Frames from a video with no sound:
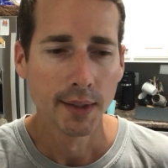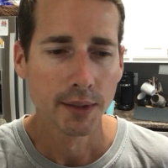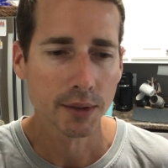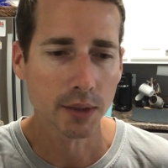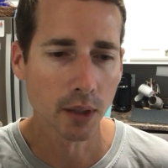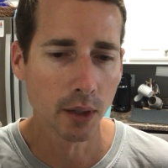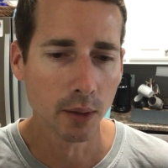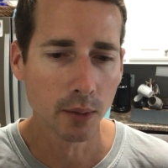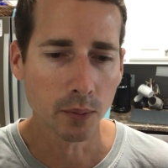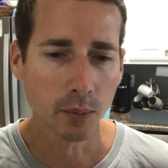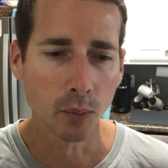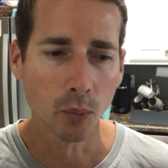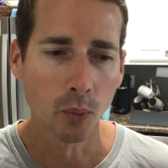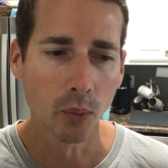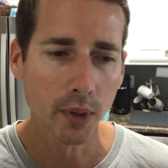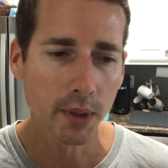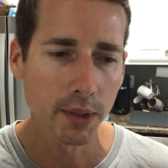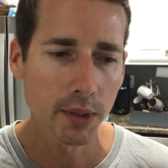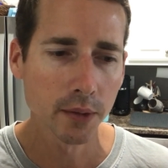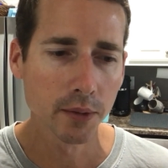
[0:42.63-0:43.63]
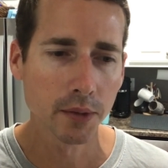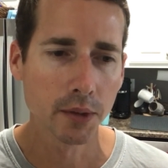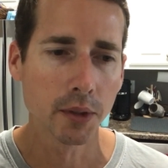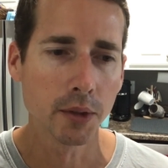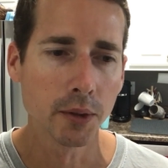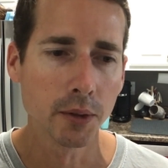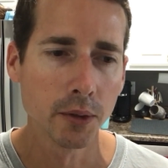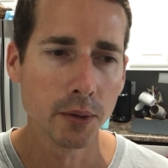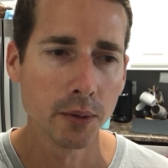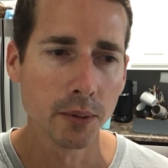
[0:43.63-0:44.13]
So what do you
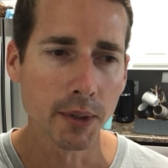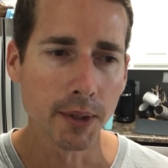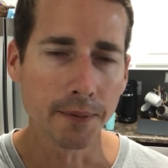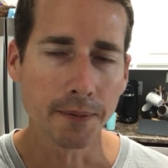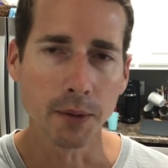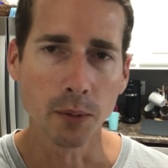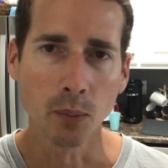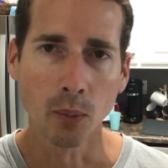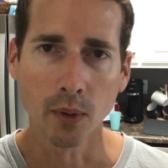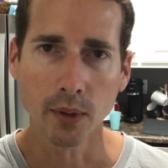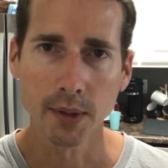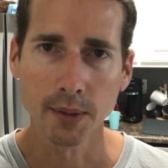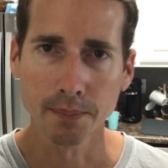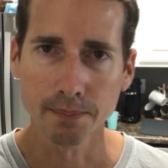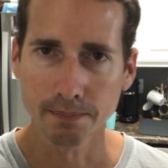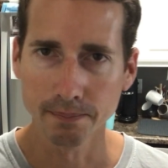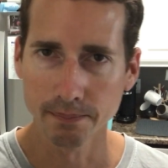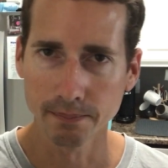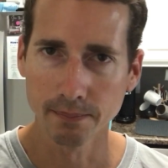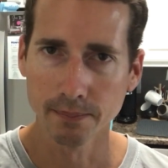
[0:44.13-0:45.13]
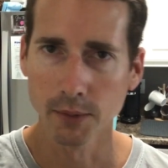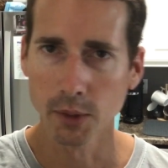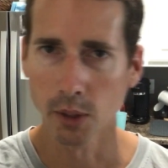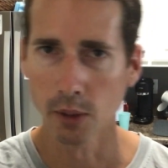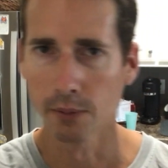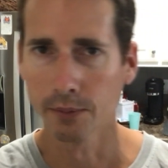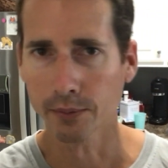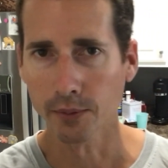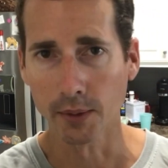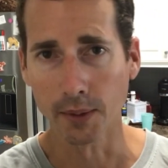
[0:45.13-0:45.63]
do if you want to
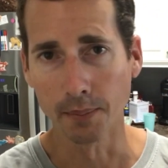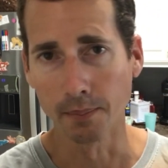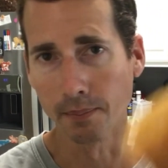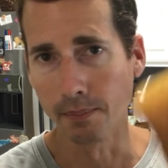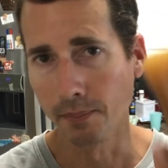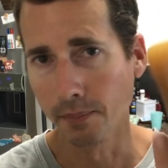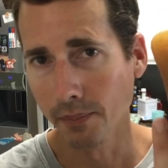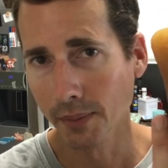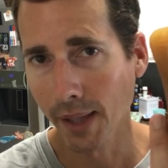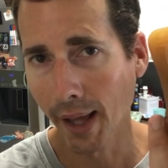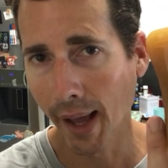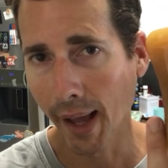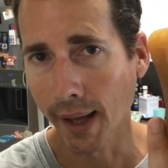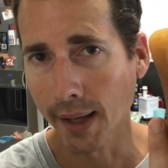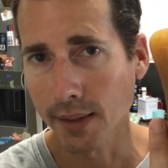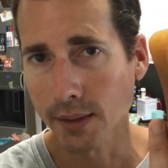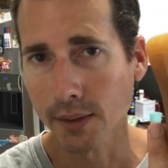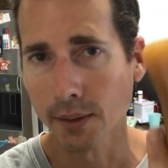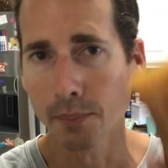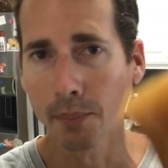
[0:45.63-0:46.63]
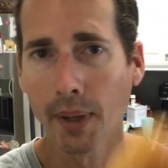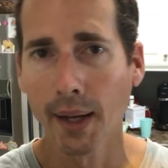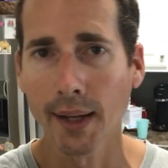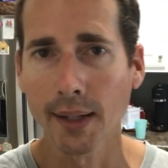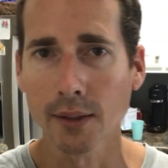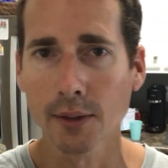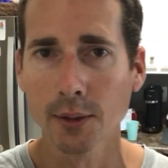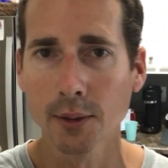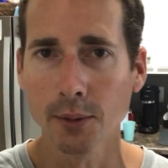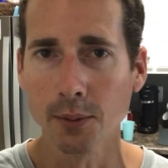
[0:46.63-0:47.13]
go from that
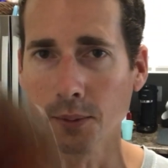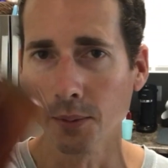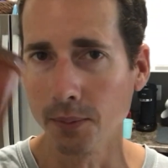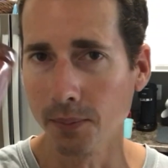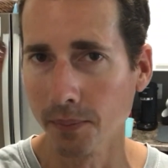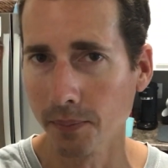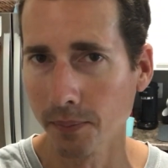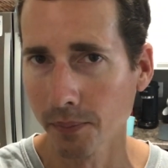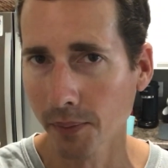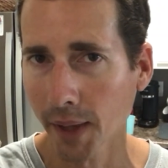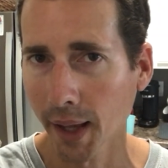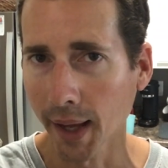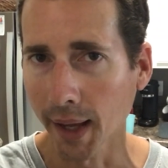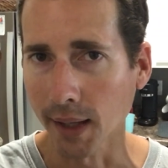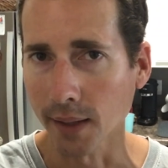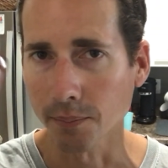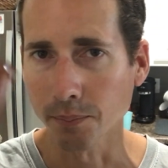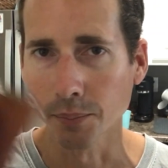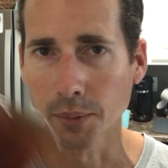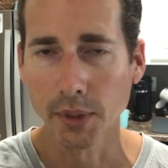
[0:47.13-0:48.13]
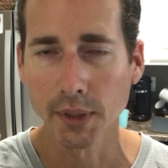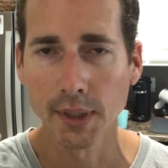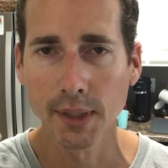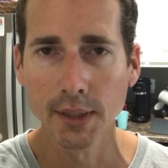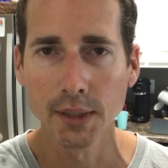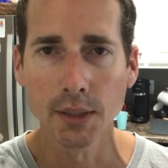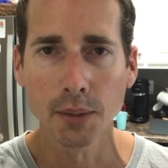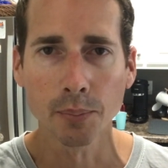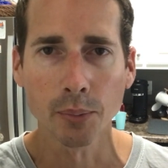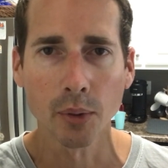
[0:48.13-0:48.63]
back to that? Pretty
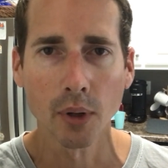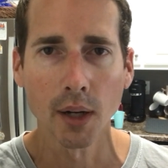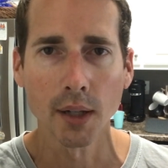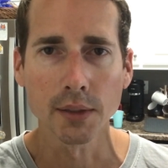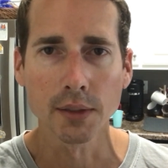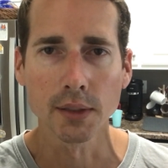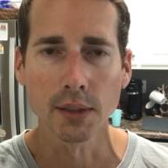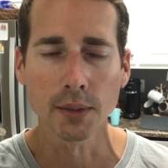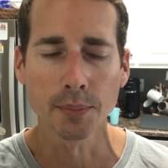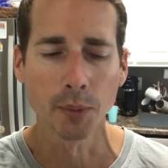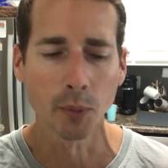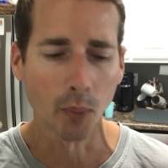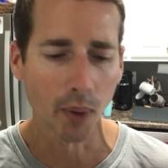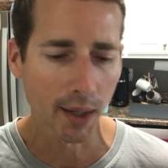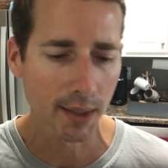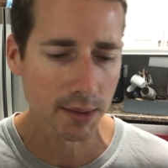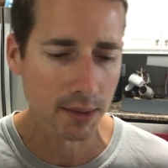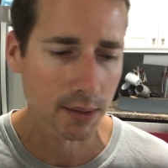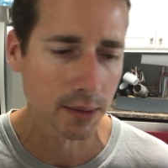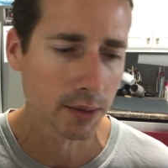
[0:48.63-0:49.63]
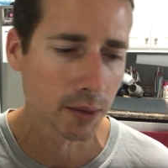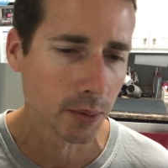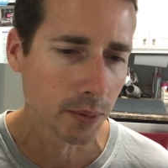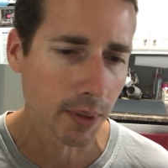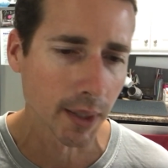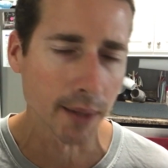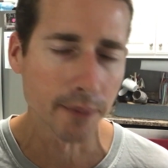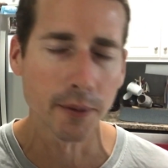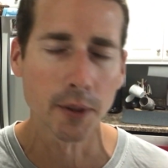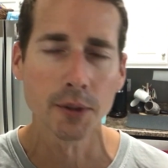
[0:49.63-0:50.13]
easy process, but why does it do
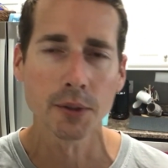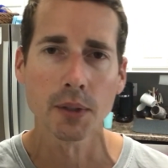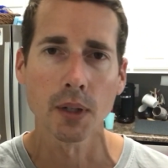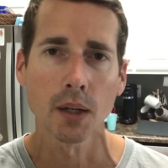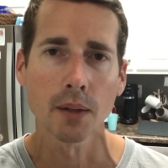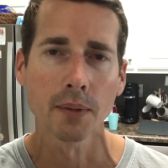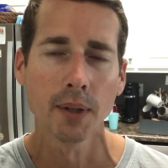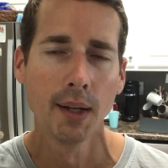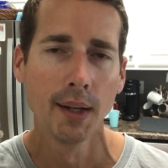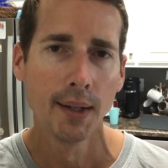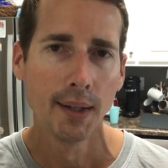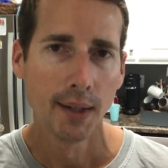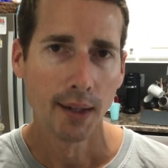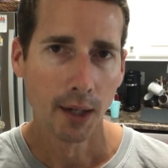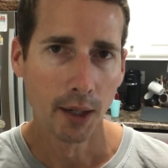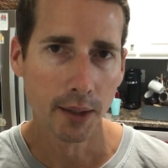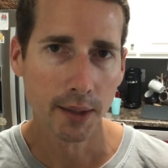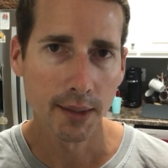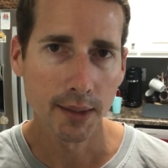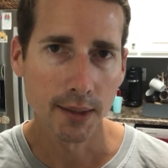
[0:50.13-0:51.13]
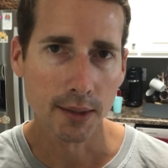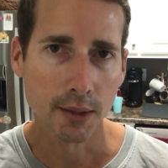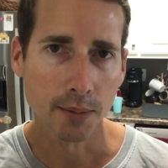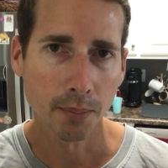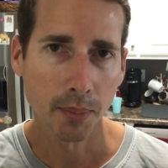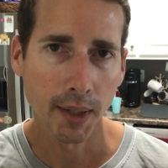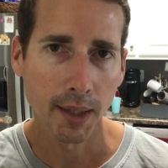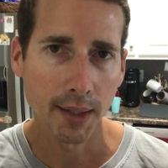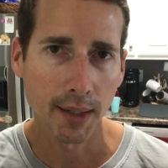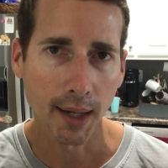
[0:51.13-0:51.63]
that? First off, honey is
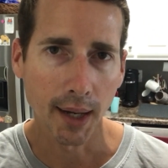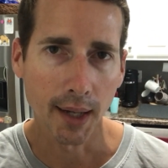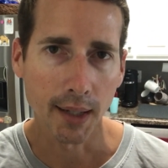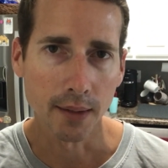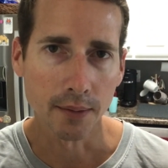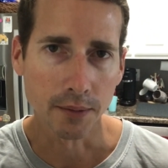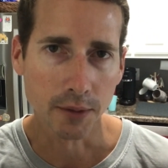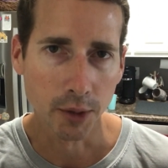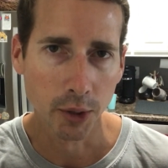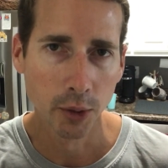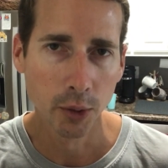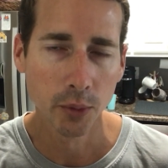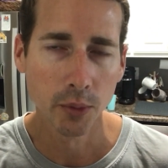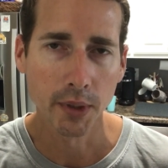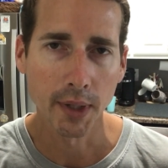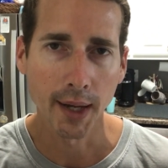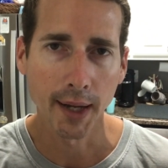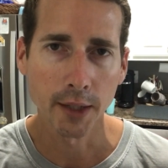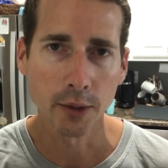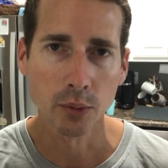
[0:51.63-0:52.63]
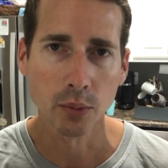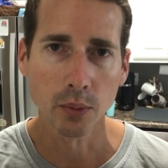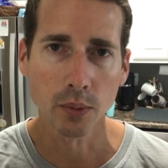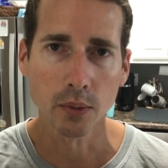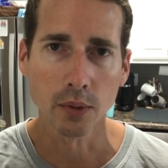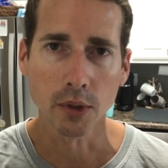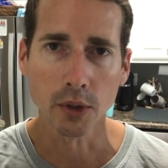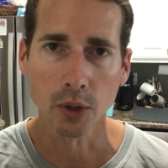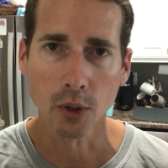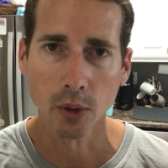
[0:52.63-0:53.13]
made out of 2
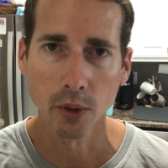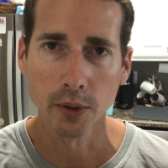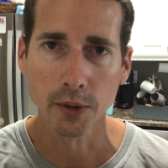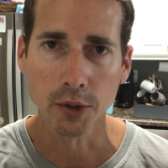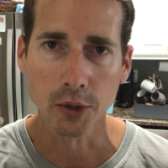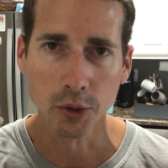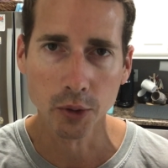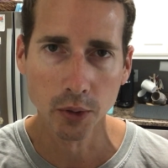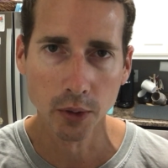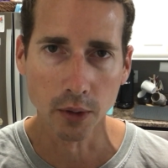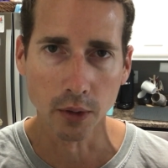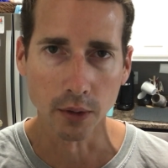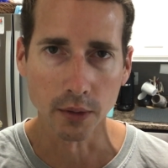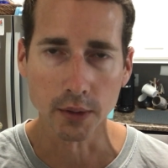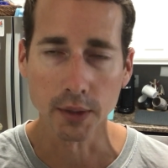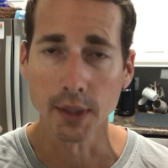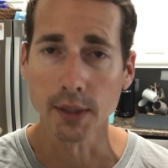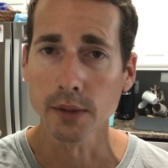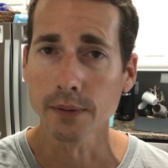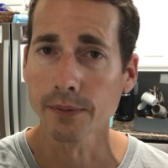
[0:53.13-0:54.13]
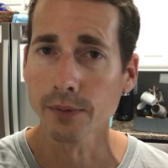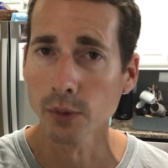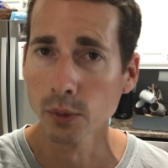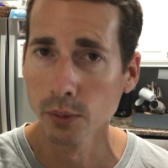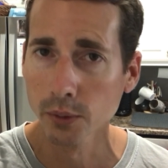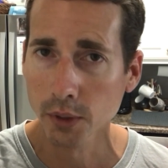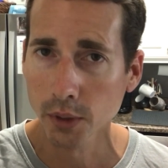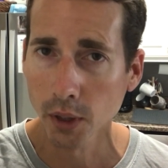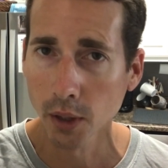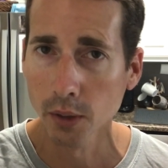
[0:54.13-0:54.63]
natural occurring sugars. That's
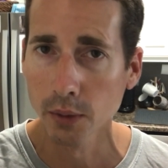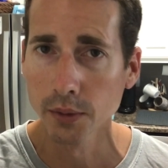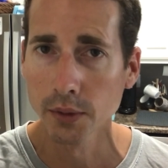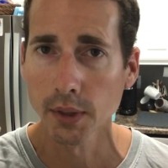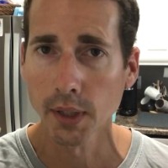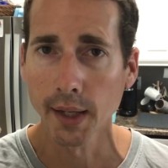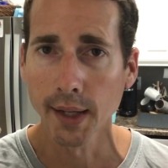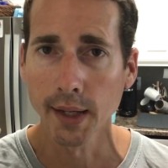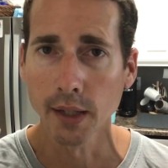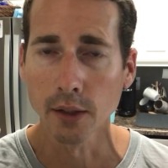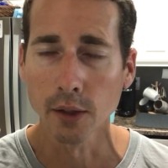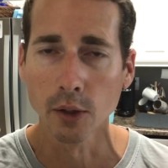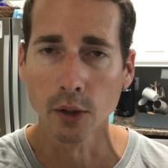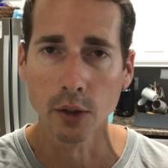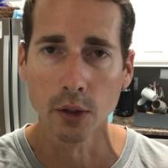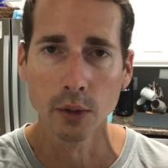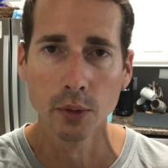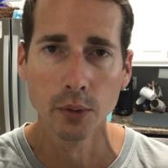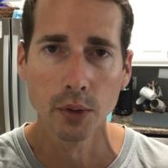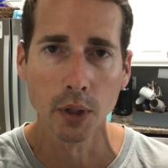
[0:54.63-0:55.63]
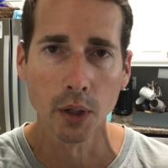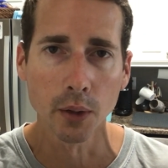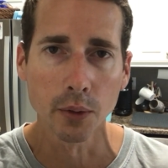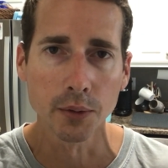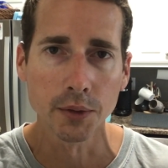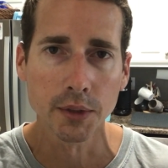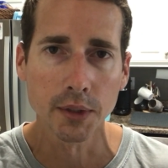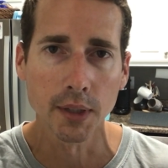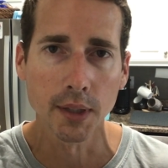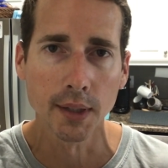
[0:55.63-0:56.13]
fructose and
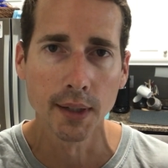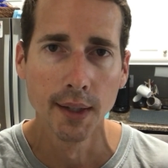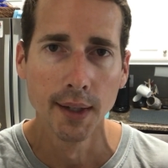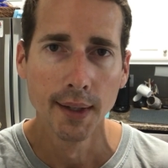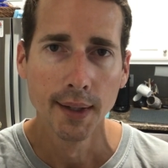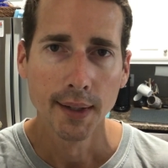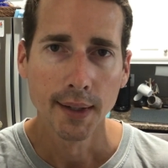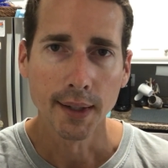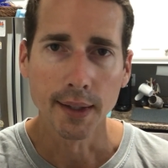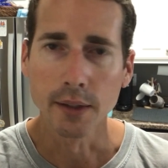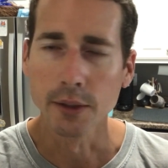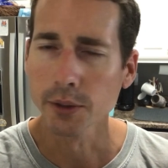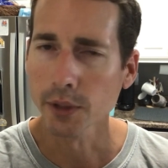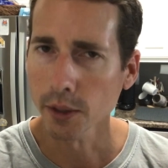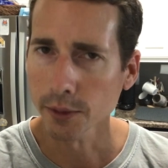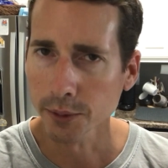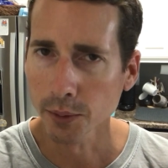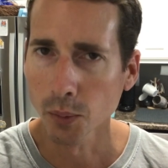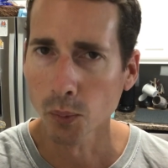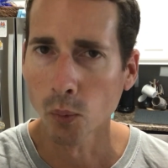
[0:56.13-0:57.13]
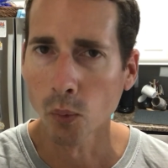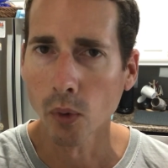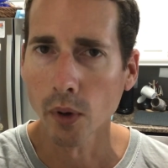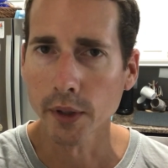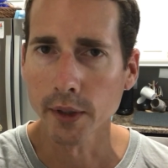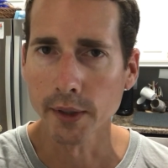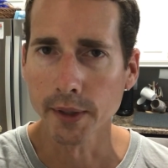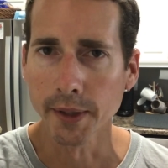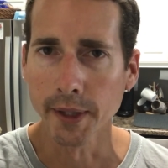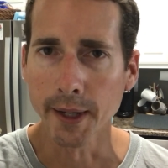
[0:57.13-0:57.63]
glucose, and there's also
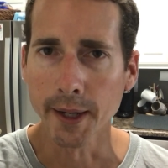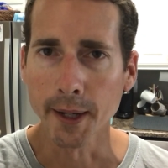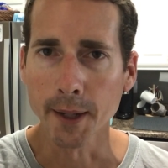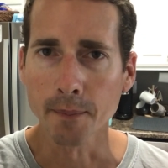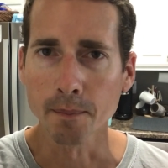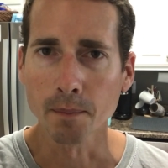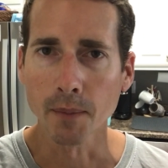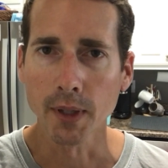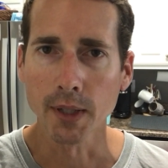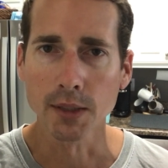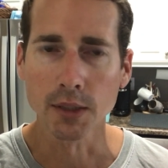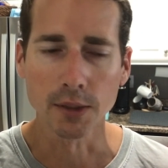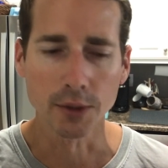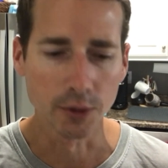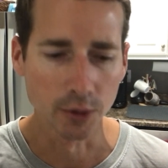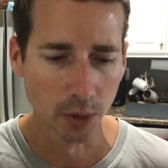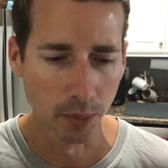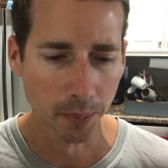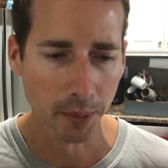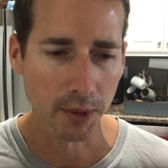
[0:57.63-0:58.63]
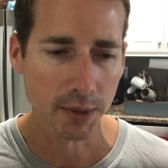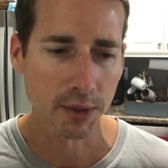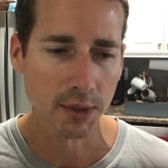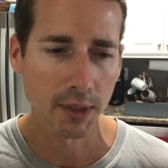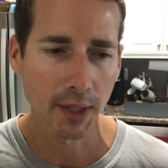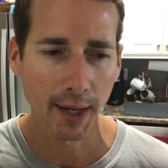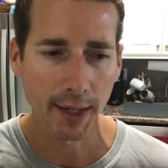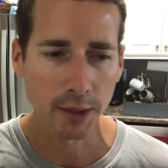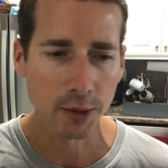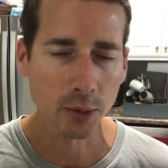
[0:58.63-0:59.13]
water in there. It's a super
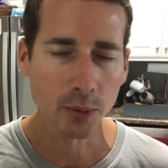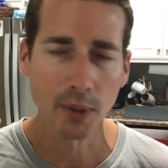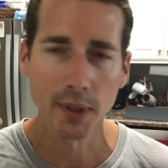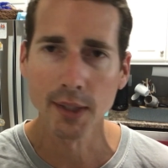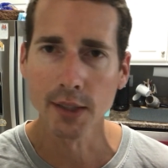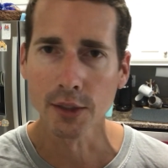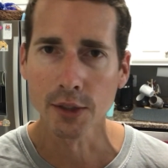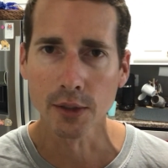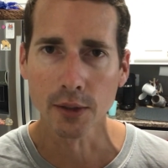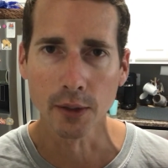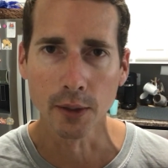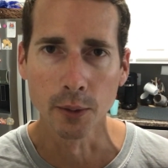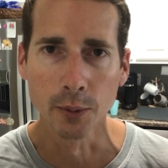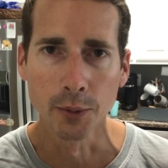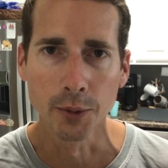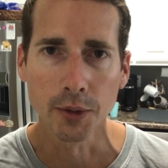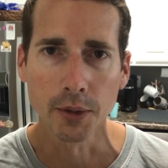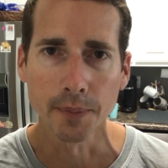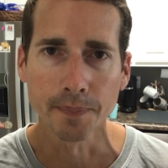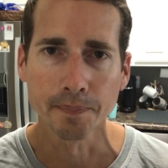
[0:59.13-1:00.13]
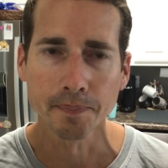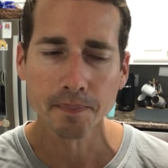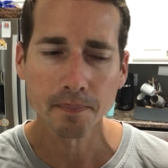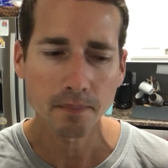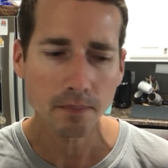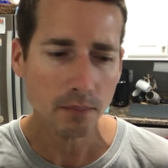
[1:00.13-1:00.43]
saturated solution.